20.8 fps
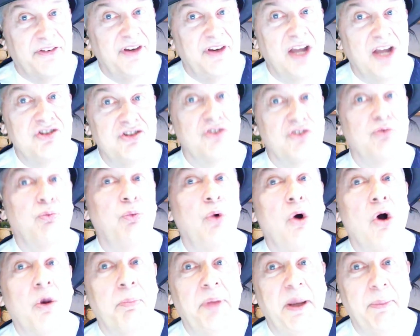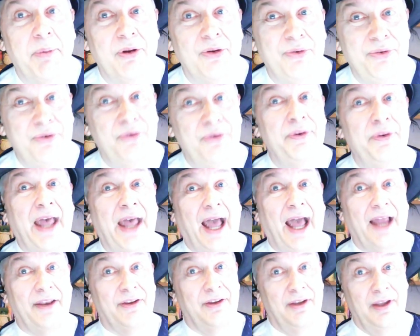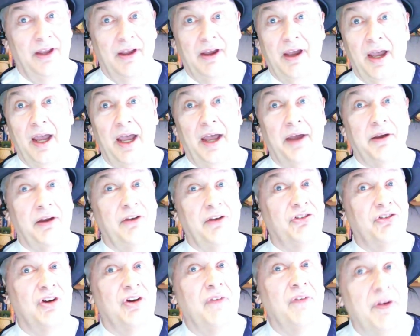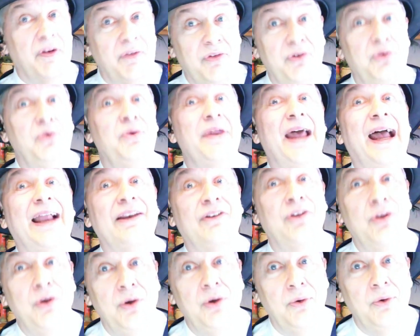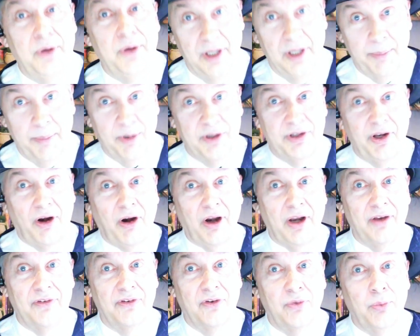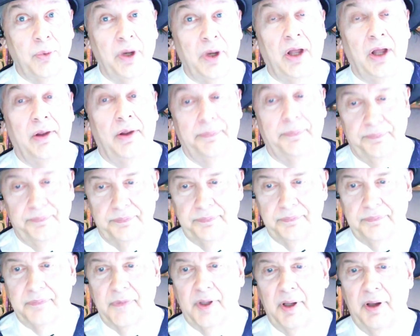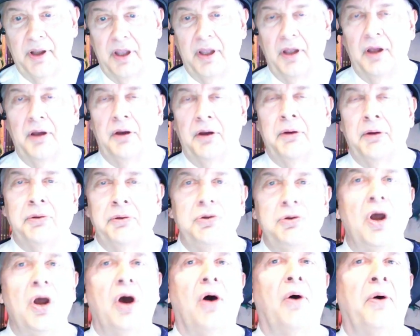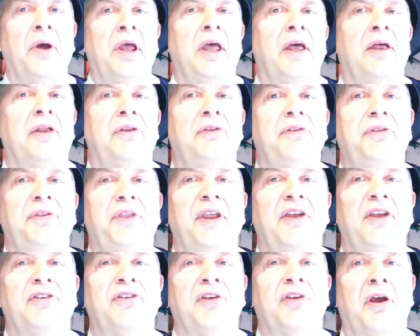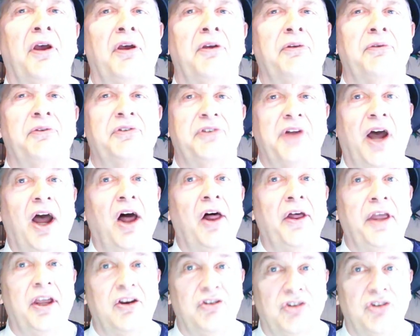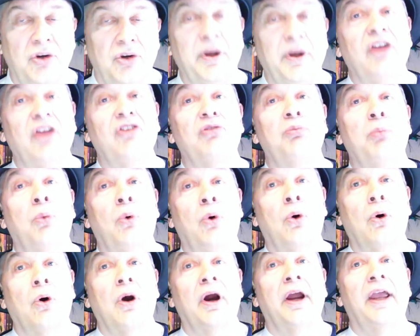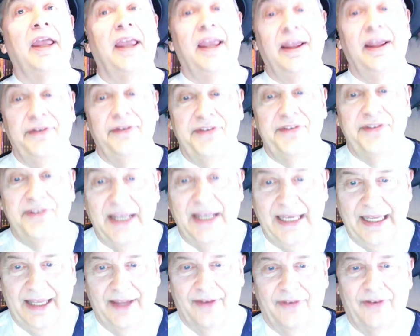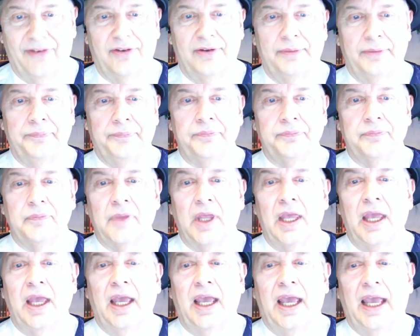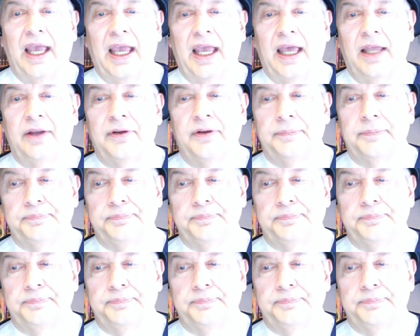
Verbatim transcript: not just woke people who do that. Uh, conservatives do that too, and libertarians as well. No, this style issue is more insidious. And